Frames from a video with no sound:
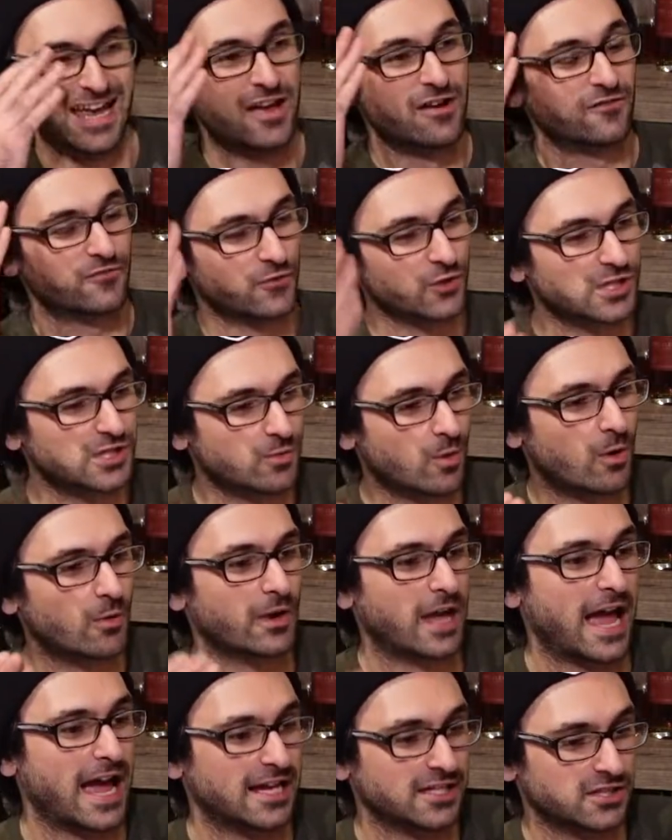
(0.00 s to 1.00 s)
First of all, I
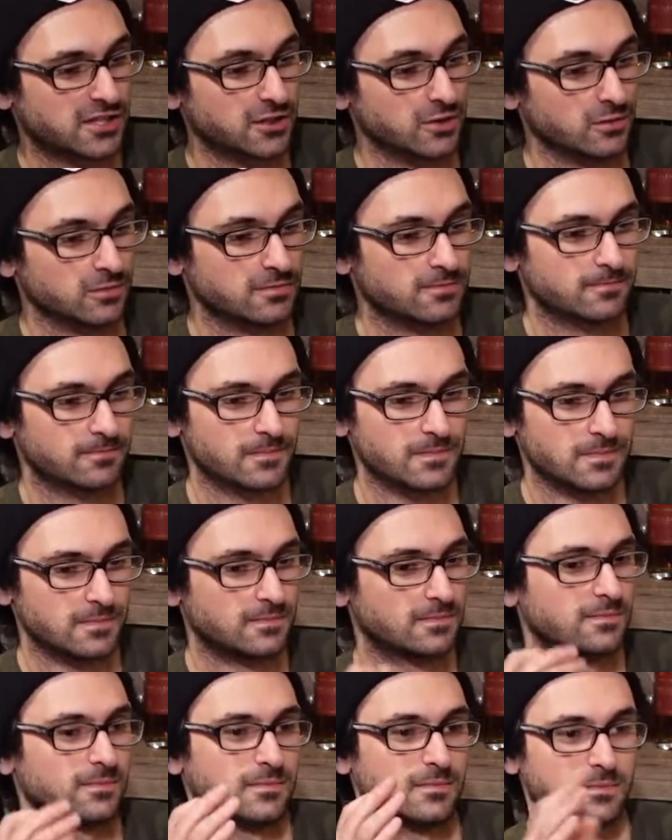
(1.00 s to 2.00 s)
want to ask you,
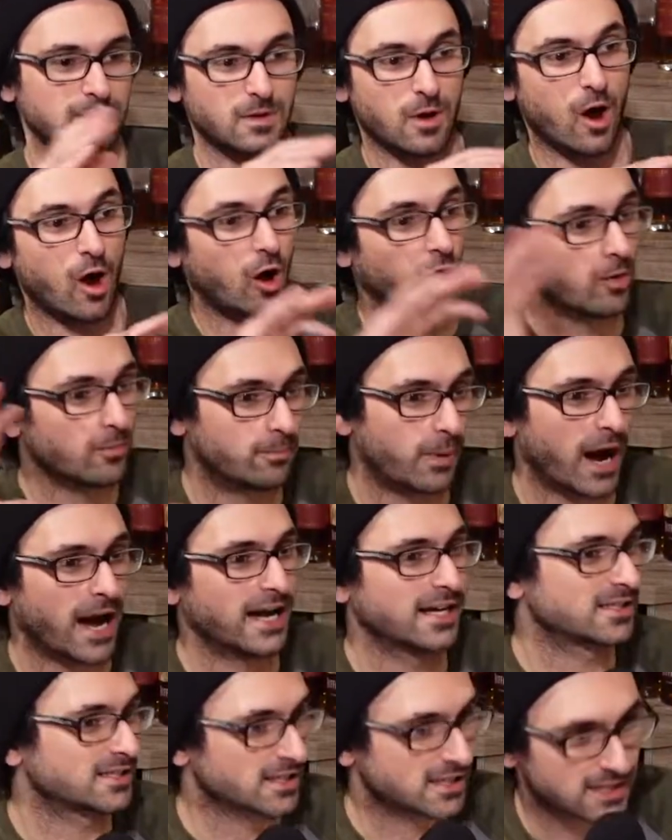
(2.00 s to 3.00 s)
all
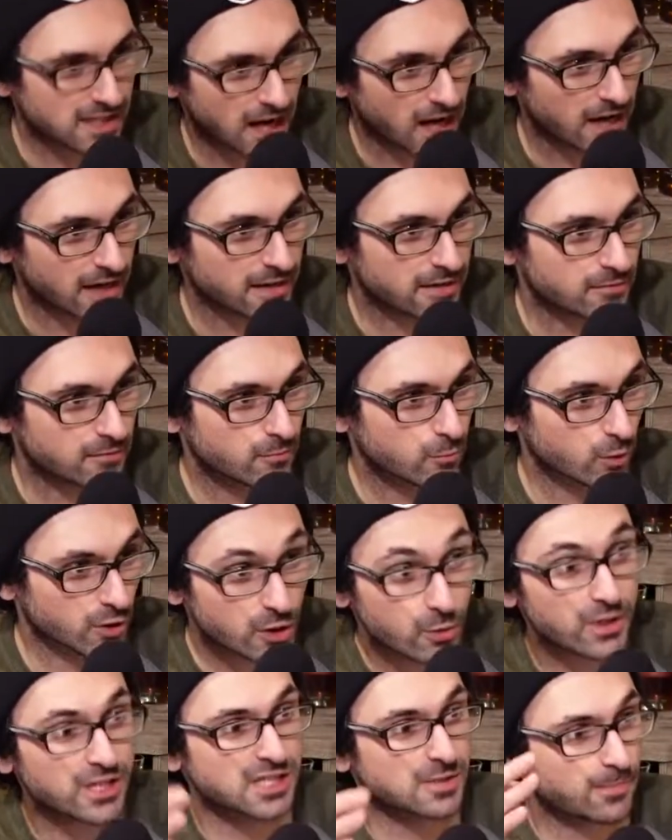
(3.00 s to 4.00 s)
bias aside, were
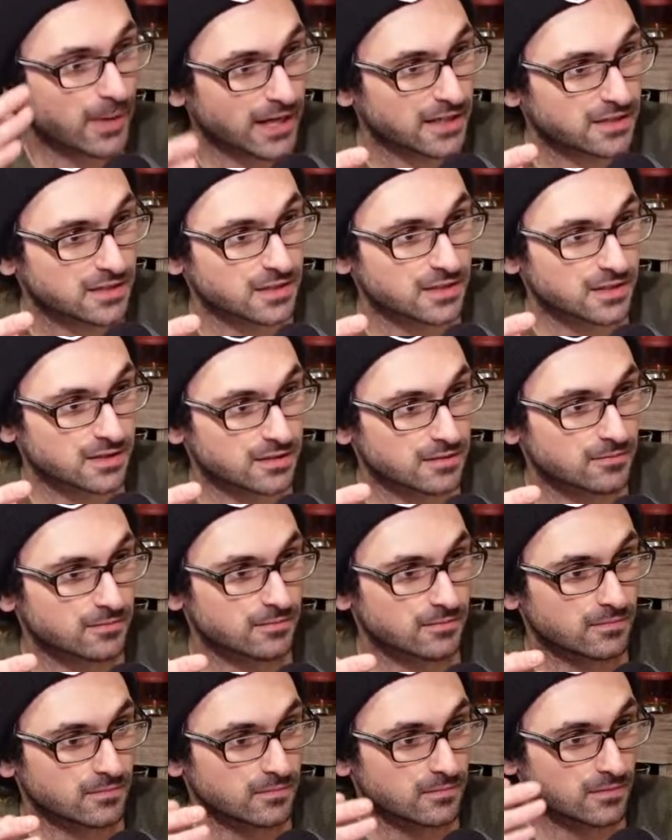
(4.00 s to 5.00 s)
you expecting
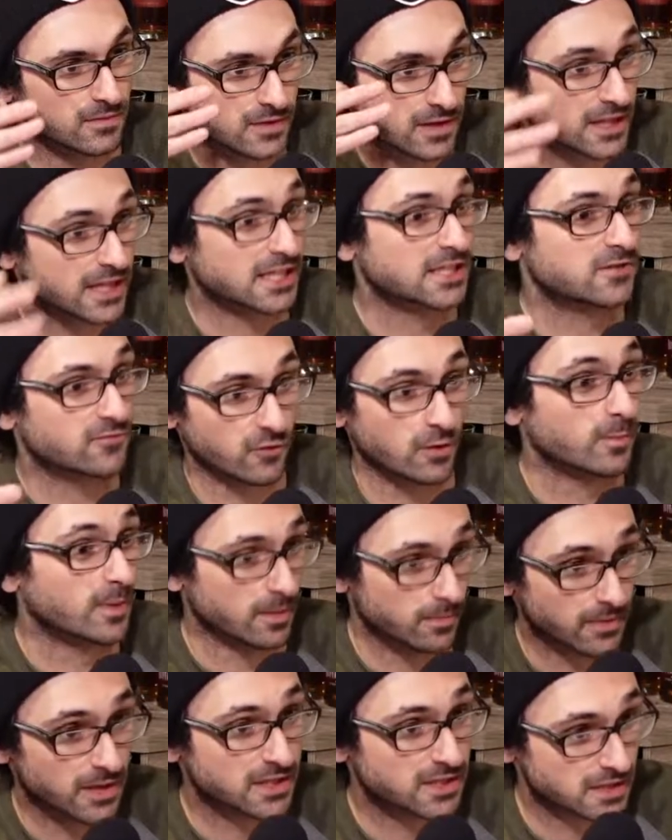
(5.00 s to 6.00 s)
this from
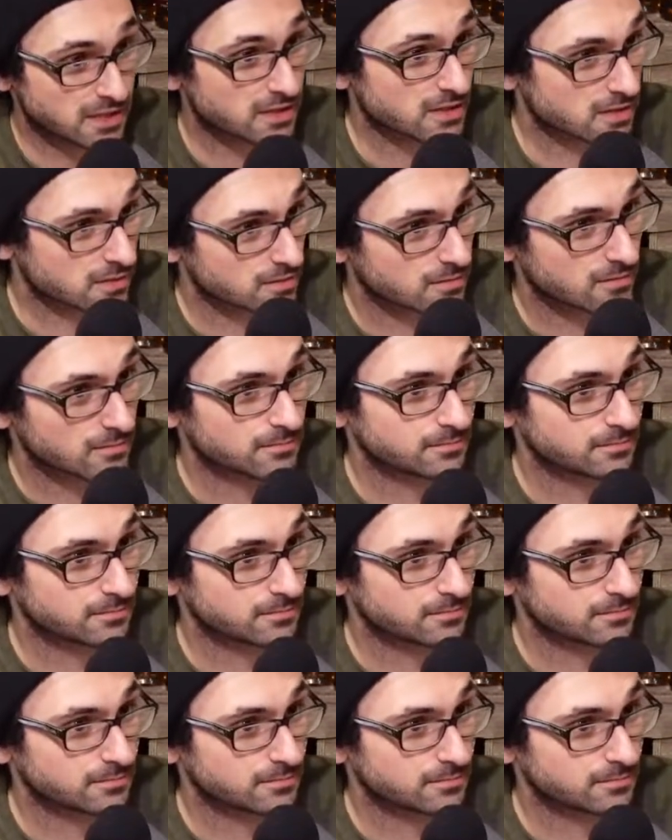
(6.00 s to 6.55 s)
him this season?